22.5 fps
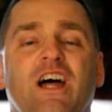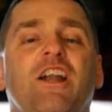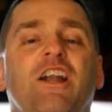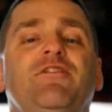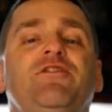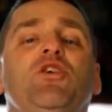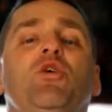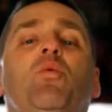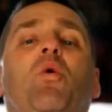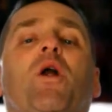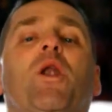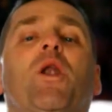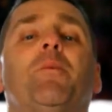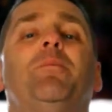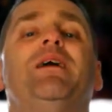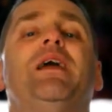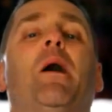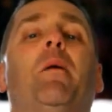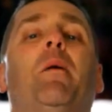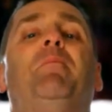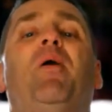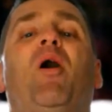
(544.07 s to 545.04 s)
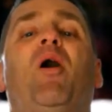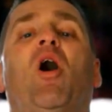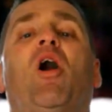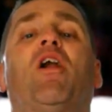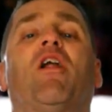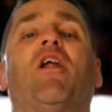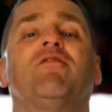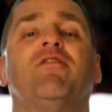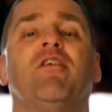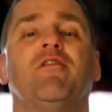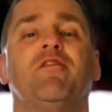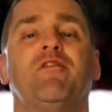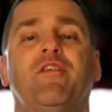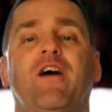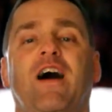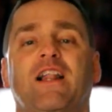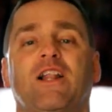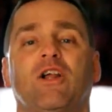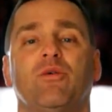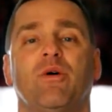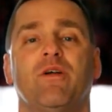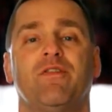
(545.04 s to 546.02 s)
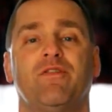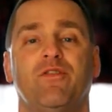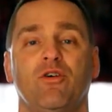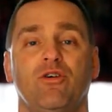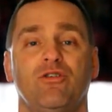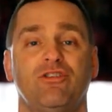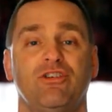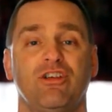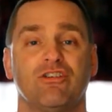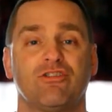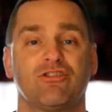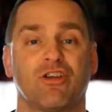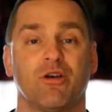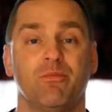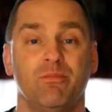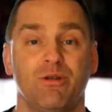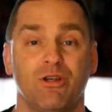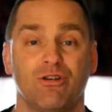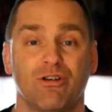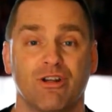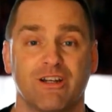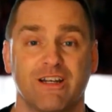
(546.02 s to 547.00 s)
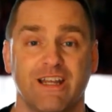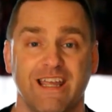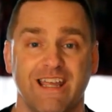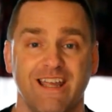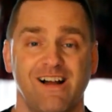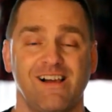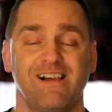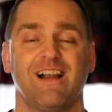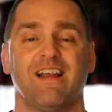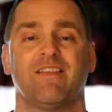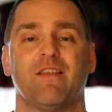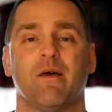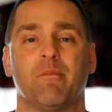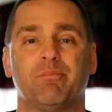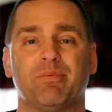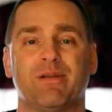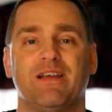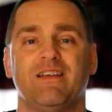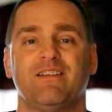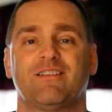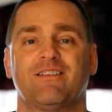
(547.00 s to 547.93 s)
if you want to be a part of the fellow enthusiast community, then please